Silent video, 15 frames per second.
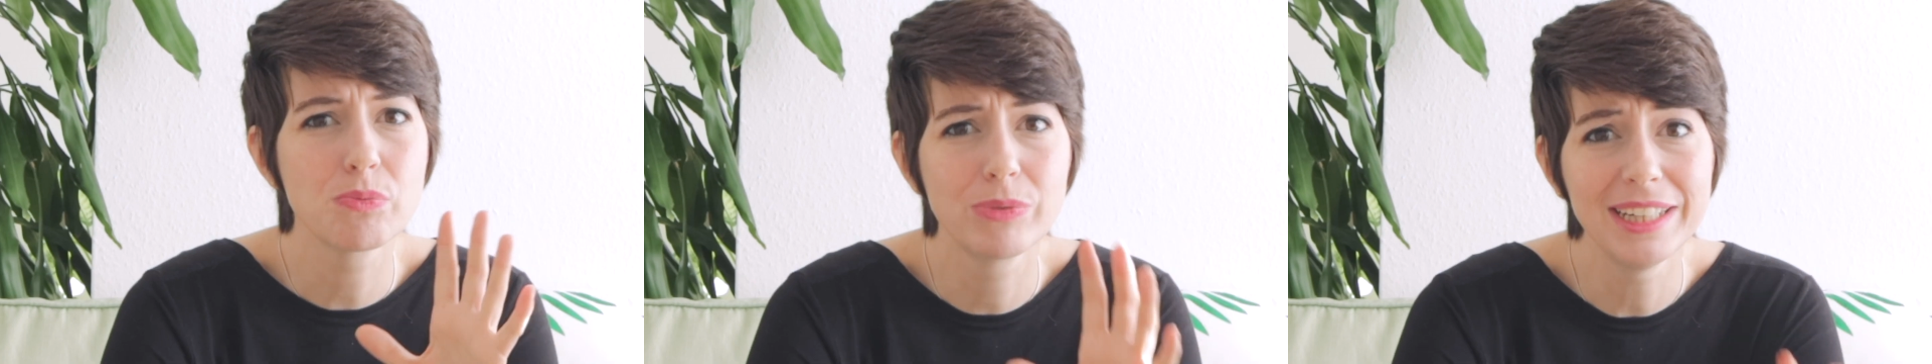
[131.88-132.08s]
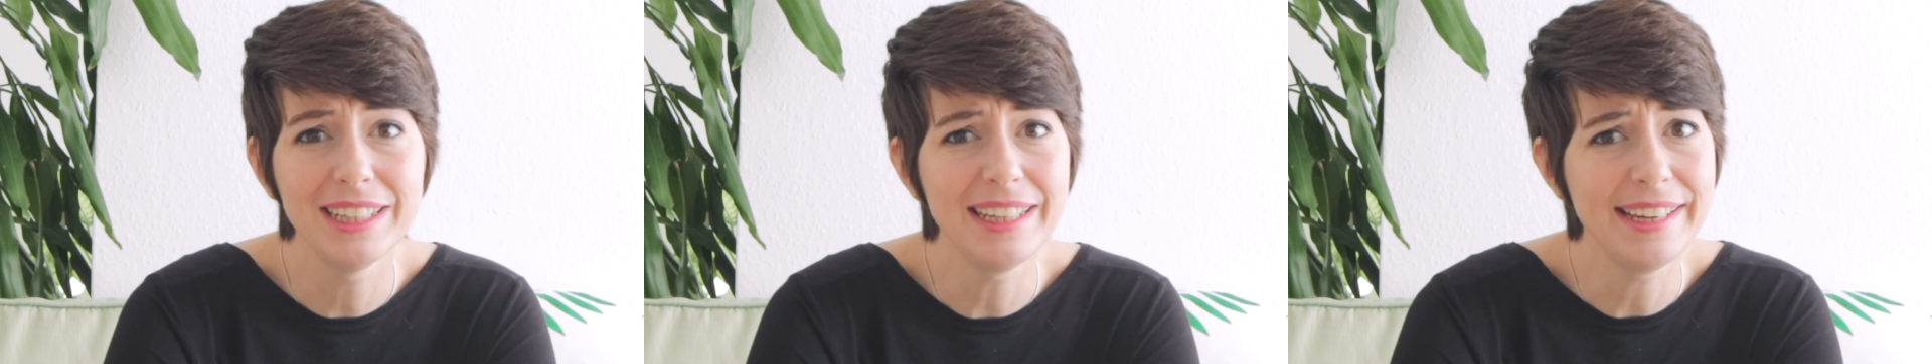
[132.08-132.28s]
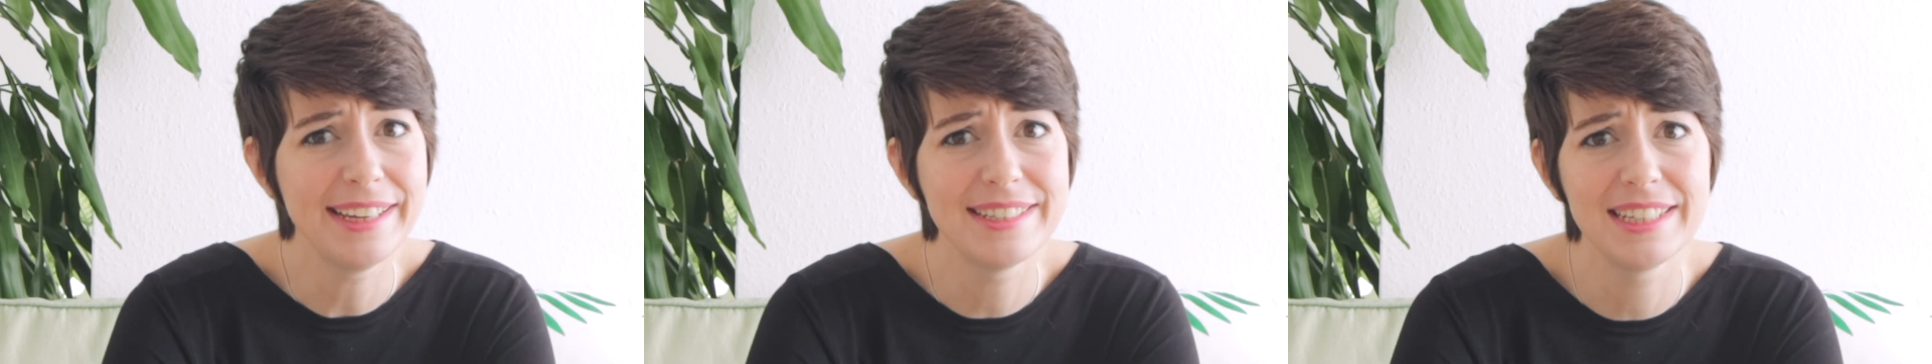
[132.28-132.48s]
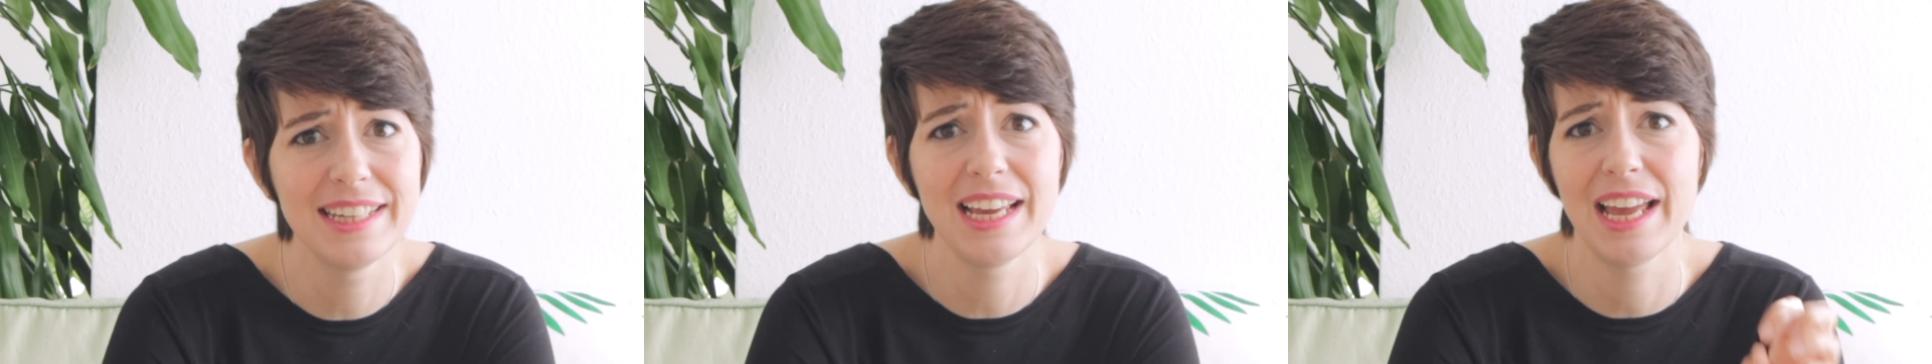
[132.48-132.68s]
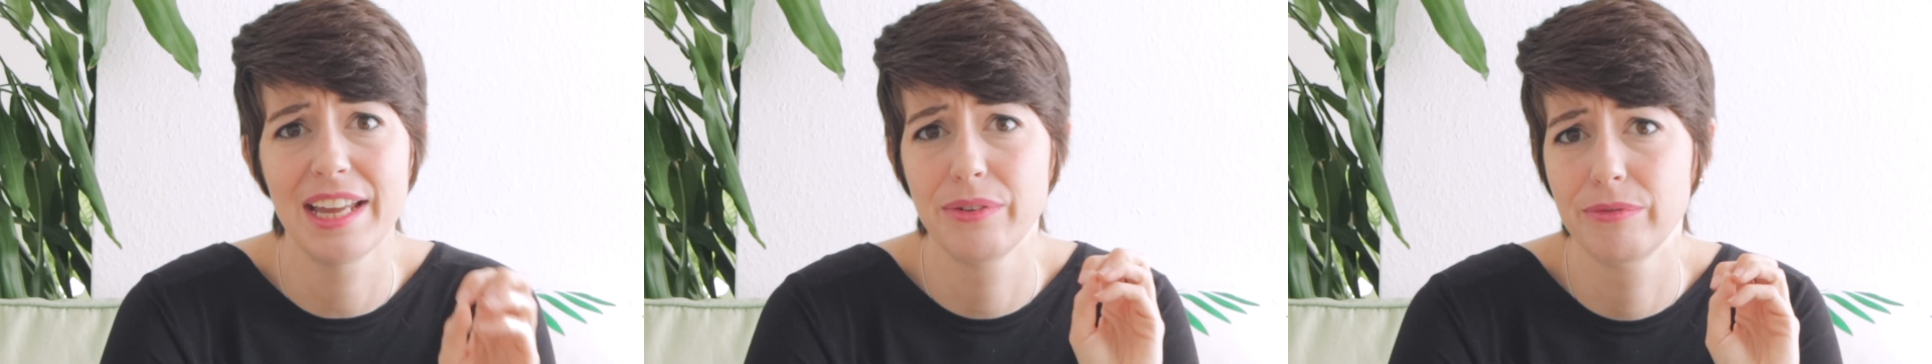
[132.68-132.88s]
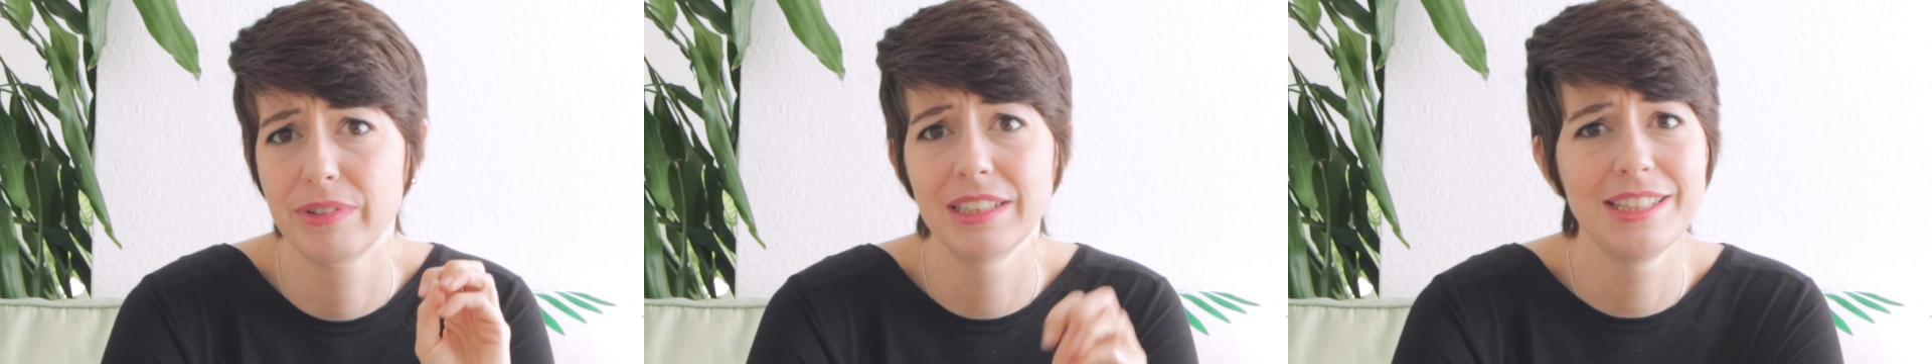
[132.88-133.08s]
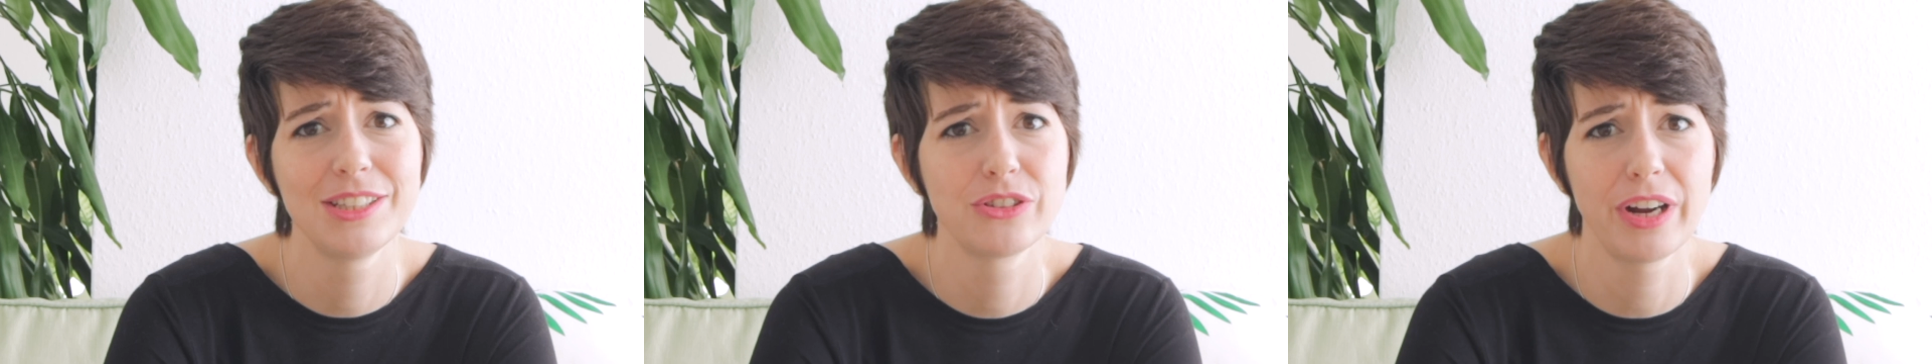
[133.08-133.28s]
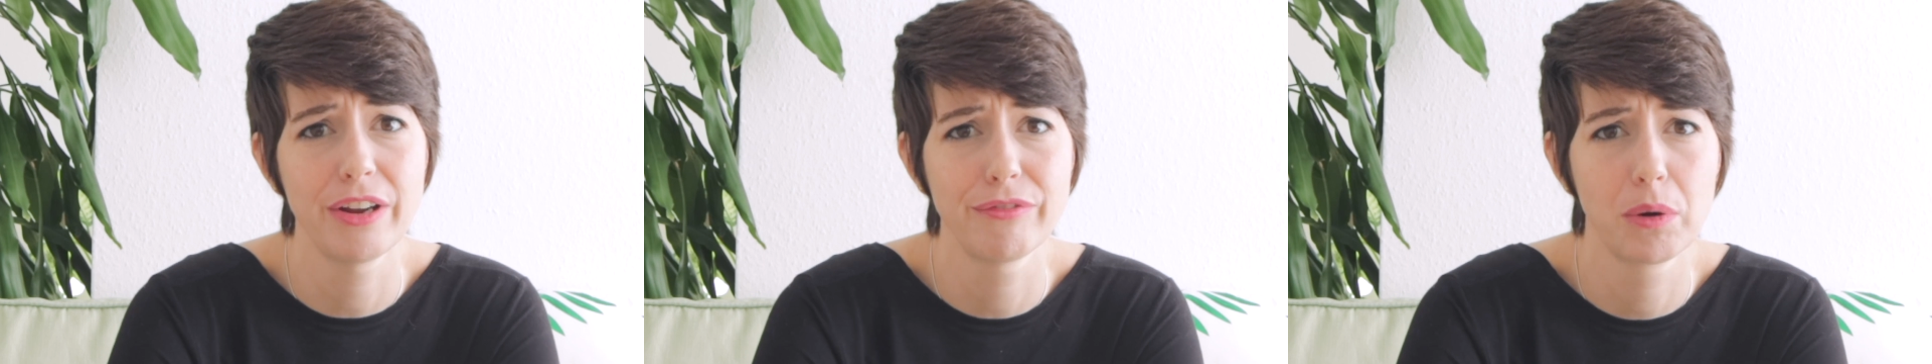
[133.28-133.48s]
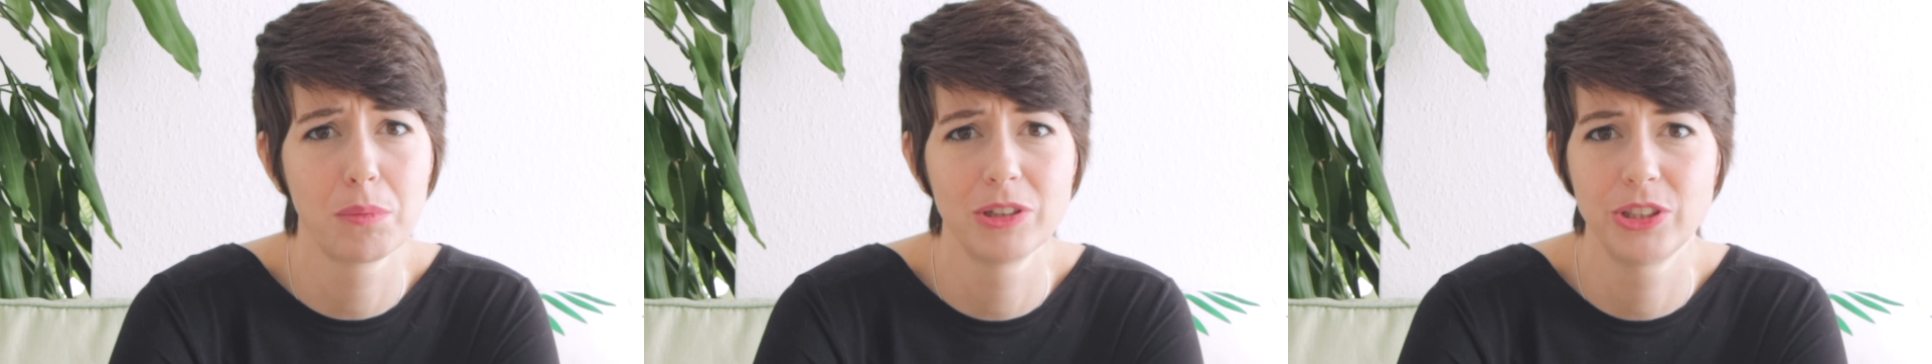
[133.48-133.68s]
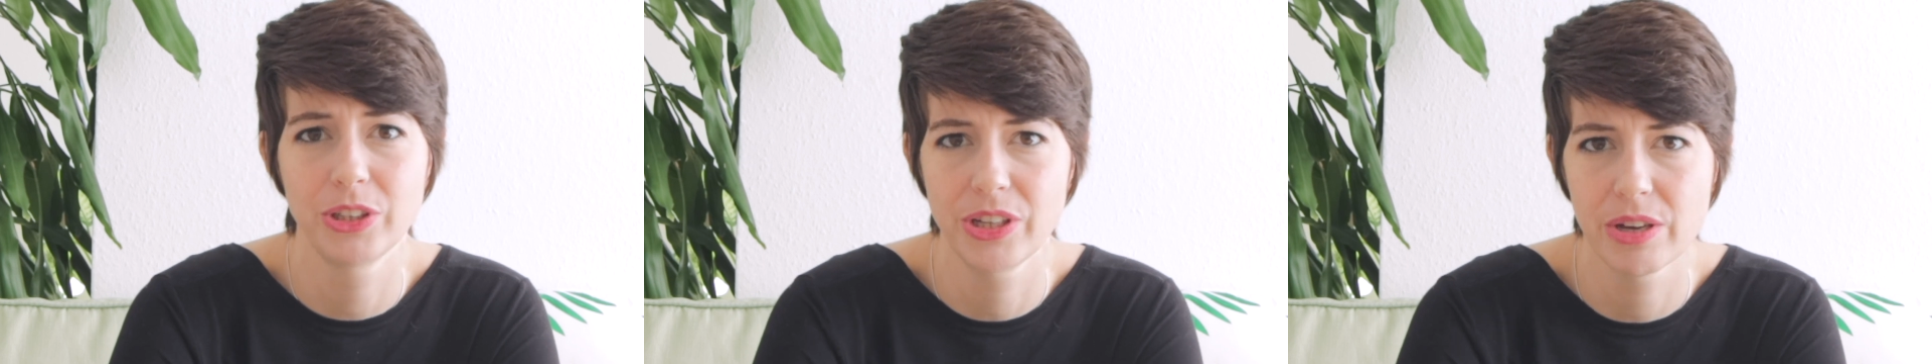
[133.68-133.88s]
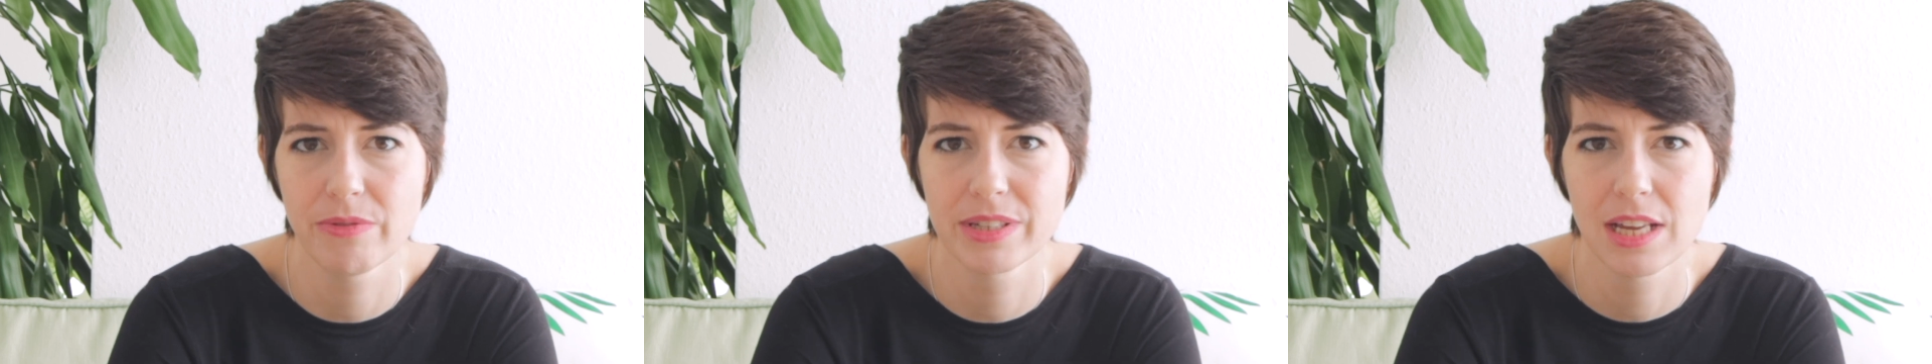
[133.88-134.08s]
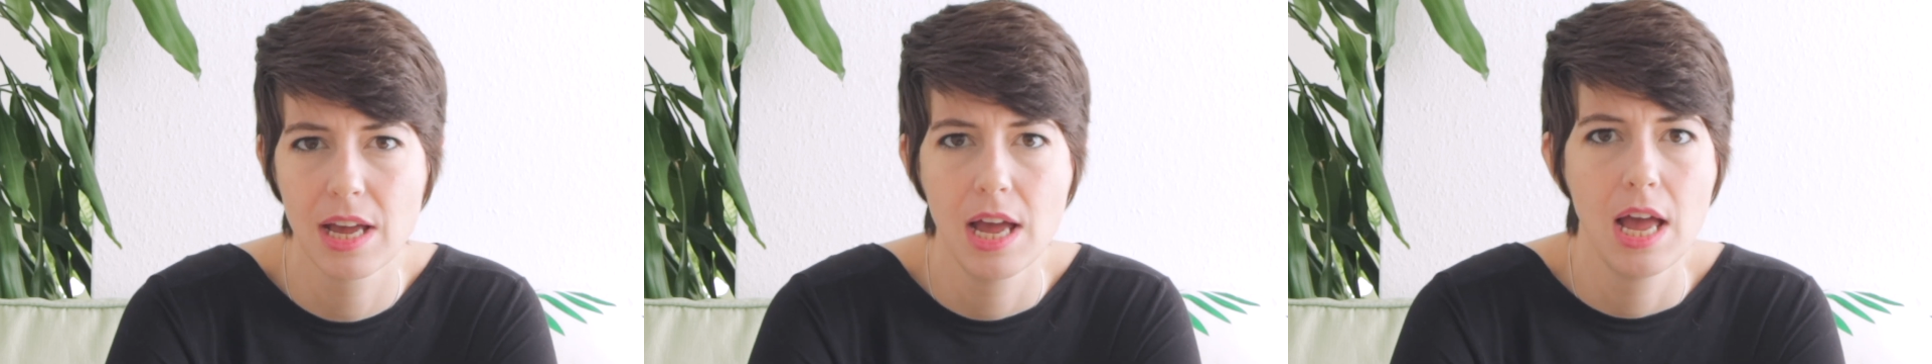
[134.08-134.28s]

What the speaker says: really easy and really straightforward to use.